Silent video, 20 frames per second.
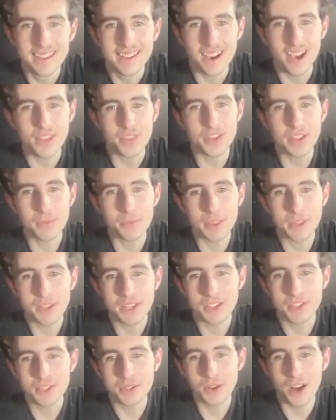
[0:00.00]
I think I'm
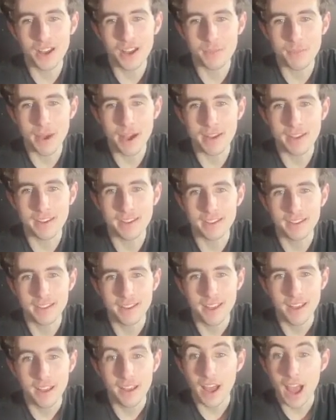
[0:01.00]
thinking too hard about it.
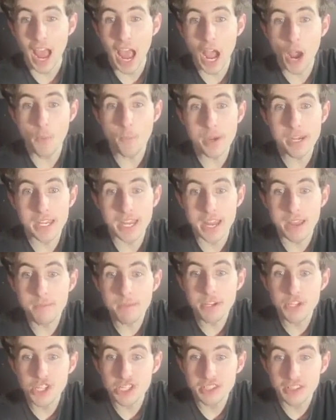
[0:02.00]
How many
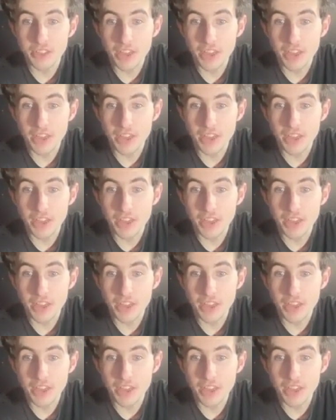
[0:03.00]
images are